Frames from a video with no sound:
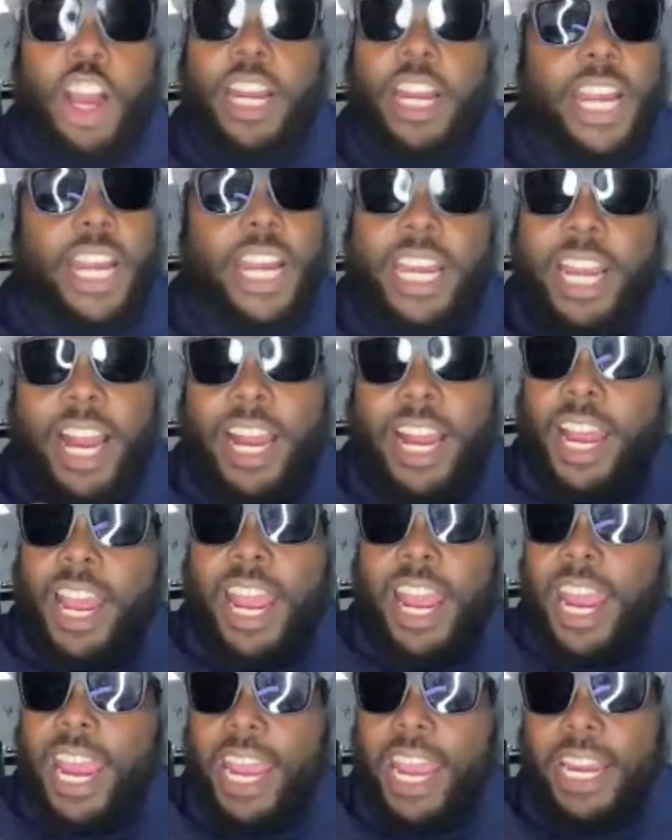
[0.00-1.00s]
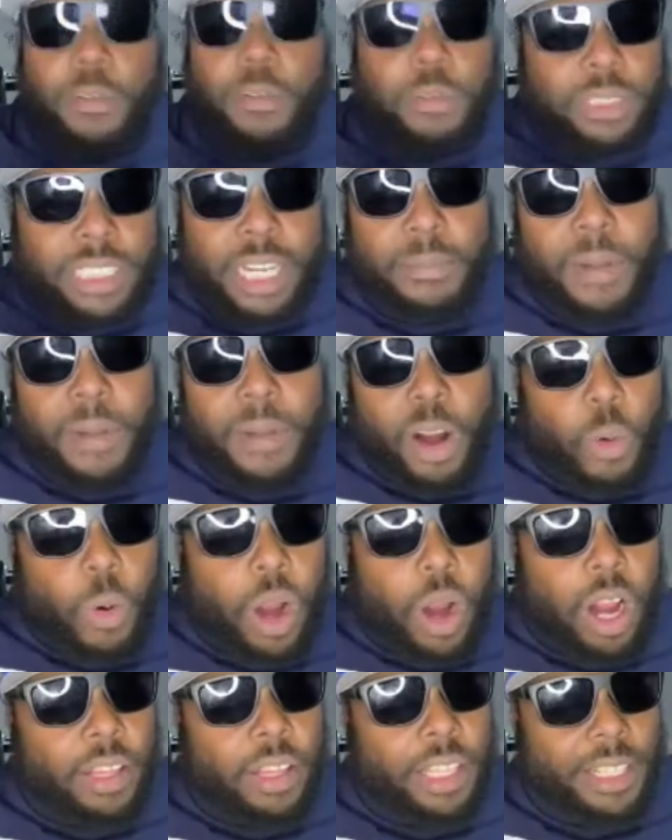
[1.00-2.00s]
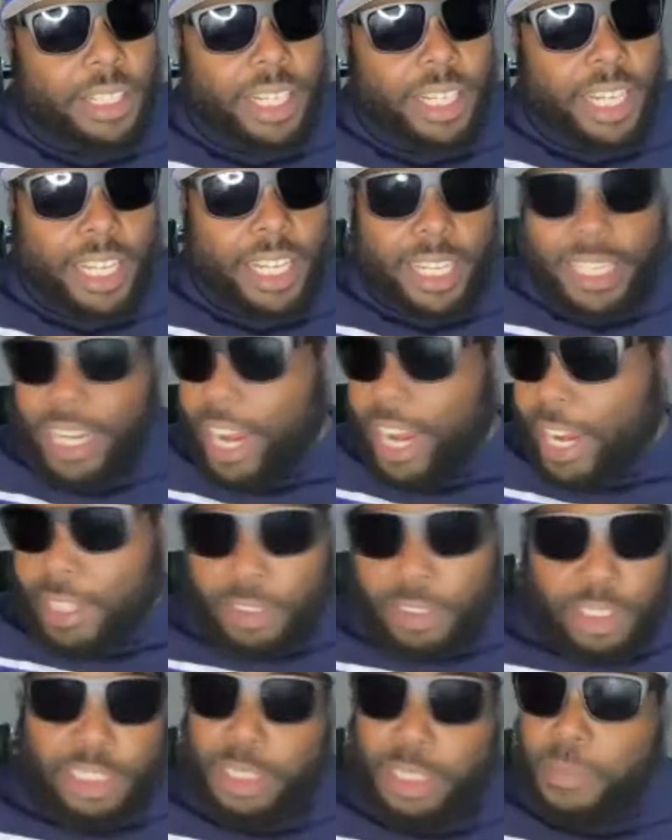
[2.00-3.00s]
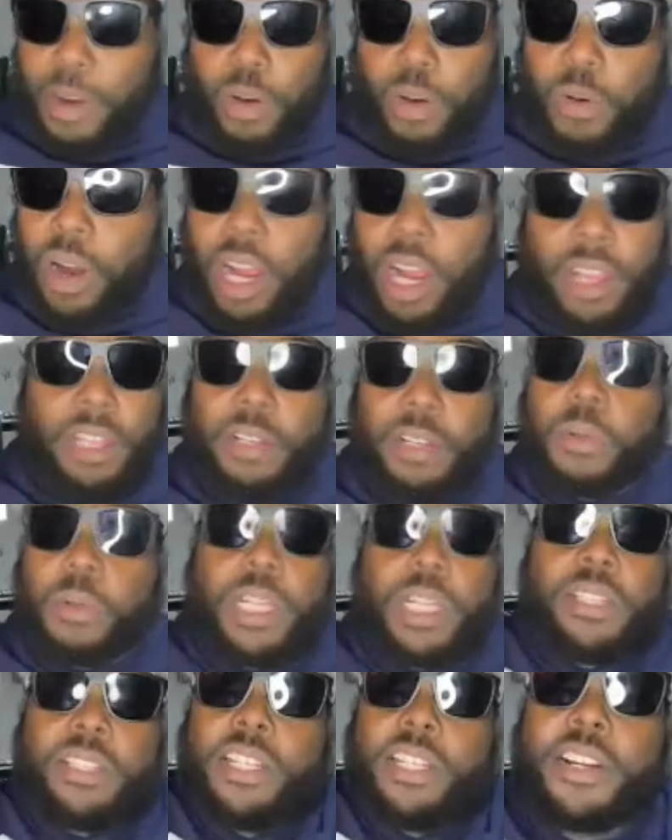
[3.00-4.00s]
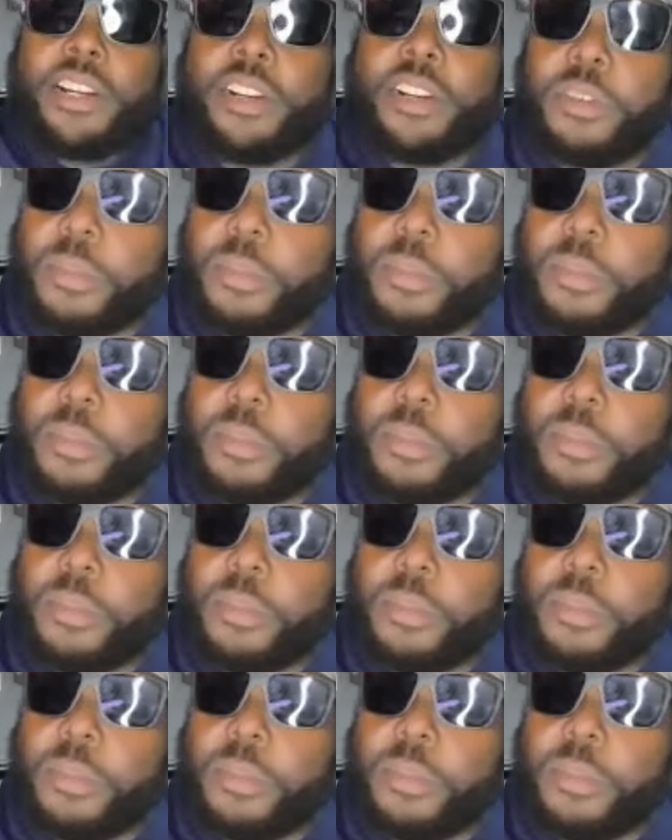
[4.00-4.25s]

and, and I and it was in my wallet and I looked in my wallet and it wasn't there no